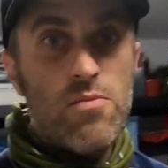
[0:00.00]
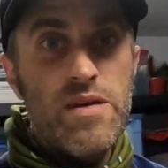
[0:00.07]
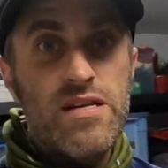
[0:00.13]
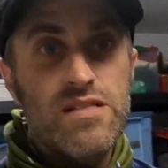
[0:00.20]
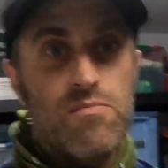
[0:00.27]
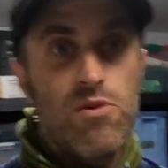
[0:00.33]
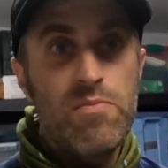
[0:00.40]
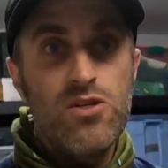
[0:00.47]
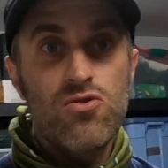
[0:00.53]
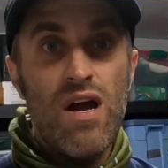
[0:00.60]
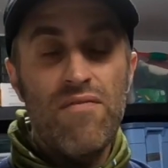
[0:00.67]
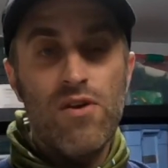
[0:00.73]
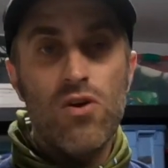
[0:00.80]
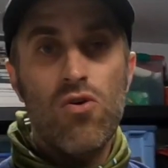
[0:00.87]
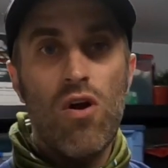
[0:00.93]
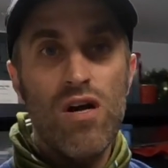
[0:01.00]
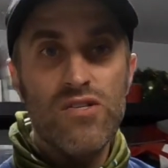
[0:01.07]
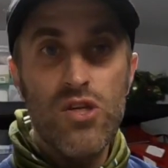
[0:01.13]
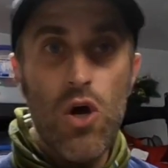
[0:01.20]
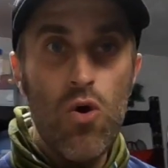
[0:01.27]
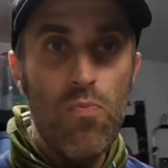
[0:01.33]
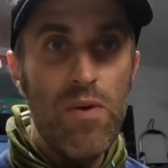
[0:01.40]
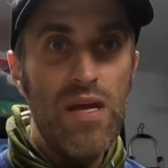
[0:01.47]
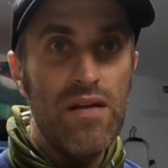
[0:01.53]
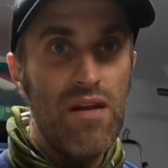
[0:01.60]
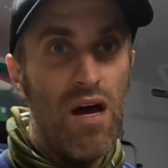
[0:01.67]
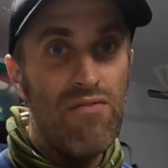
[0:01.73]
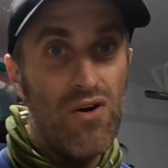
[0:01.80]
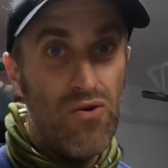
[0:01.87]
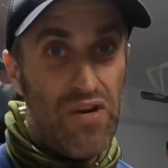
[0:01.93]
because I'm going to be driving across Hopi and
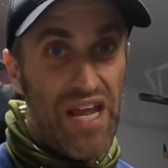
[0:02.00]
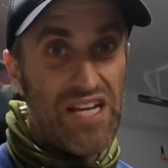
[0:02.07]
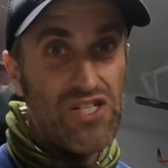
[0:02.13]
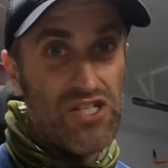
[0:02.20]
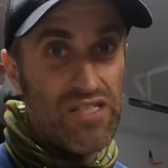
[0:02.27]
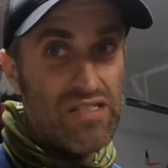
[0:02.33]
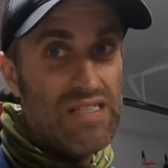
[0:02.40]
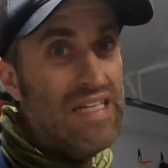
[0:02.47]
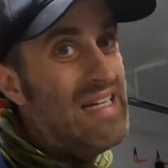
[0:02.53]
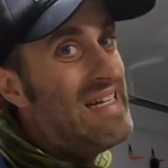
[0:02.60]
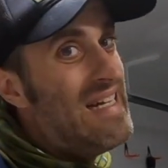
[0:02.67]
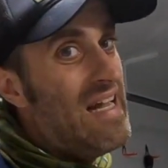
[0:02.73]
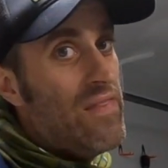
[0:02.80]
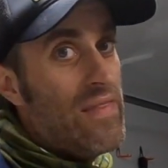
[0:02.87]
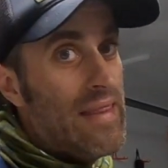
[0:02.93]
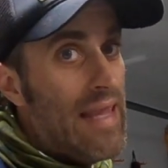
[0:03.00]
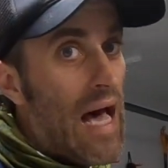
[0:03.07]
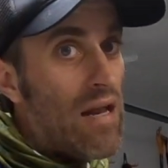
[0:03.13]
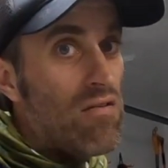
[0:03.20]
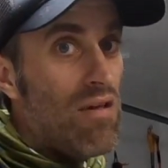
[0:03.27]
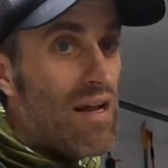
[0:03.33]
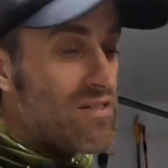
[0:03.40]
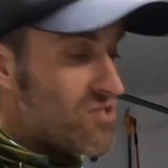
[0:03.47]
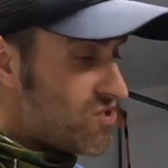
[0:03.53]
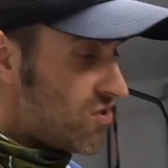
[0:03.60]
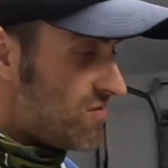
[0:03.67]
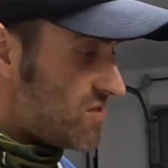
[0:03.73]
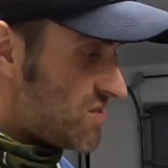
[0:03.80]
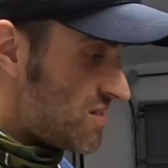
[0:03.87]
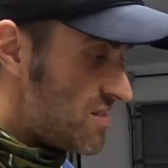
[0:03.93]
Navajo Nation. Not a lot of
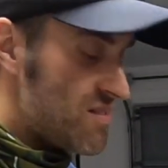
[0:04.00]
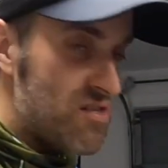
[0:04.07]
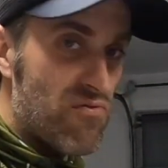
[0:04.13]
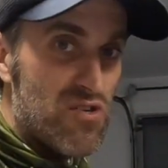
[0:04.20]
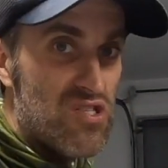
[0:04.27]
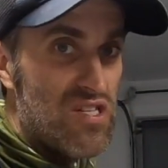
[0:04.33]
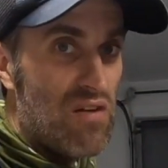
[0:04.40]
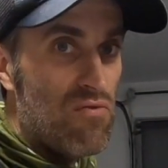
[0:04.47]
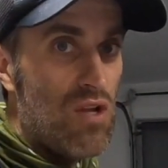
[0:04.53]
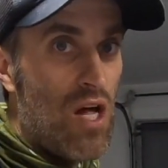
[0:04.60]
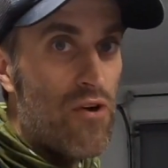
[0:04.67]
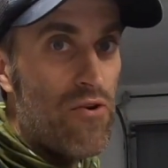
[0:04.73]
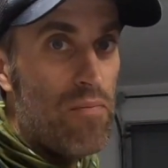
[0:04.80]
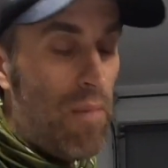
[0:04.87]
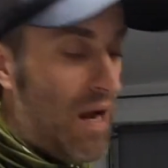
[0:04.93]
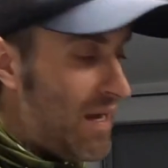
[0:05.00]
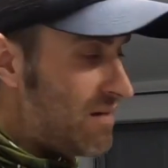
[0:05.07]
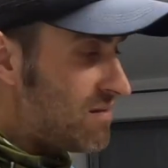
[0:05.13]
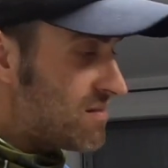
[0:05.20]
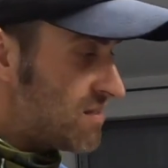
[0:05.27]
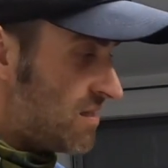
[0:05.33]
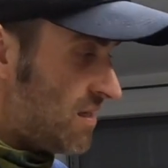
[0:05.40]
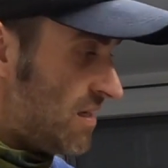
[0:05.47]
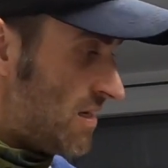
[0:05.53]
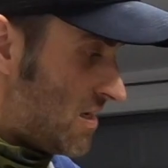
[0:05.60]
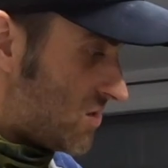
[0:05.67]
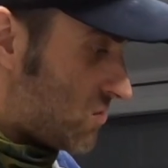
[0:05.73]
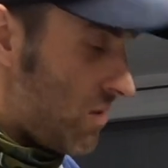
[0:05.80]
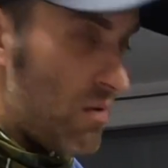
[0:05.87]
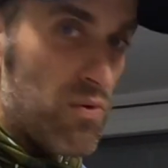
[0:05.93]
services for several hundred miles,
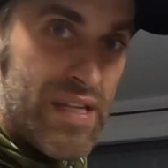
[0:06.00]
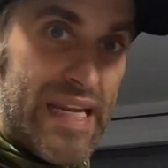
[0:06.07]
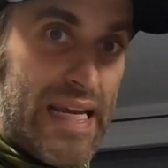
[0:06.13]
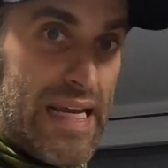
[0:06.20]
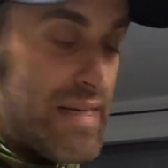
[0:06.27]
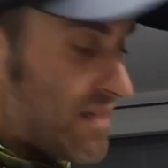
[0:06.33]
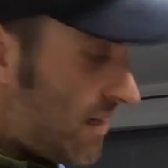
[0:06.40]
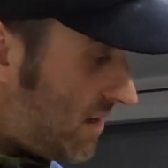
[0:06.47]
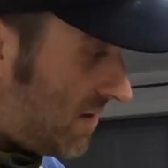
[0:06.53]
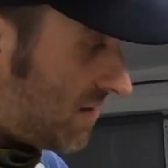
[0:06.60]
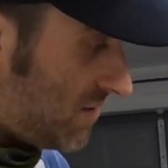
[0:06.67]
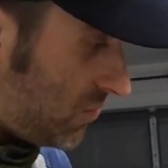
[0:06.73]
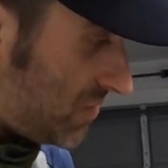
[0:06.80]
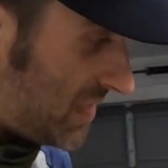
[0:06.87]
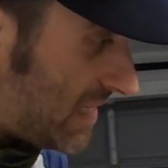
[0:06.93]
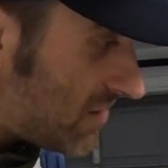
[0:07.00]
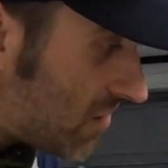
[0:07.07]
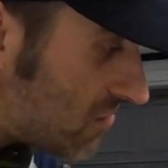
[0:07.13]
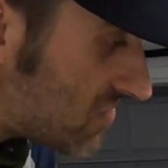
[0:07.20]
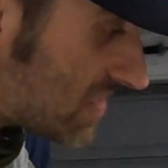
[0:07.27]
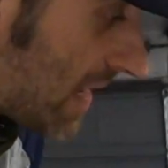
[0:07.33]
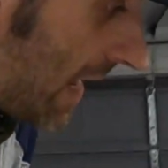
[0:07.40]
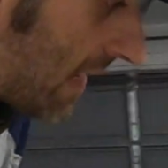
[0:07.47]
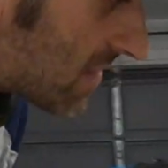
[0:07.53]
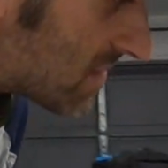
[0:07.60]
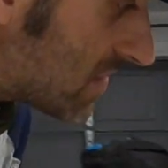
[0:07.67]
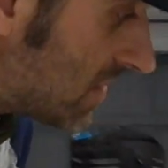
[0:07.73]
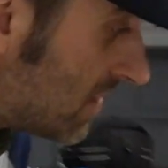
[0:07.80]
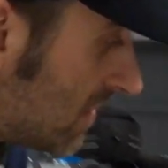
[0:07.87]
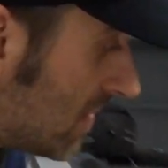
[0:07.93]
so I will need those tanks.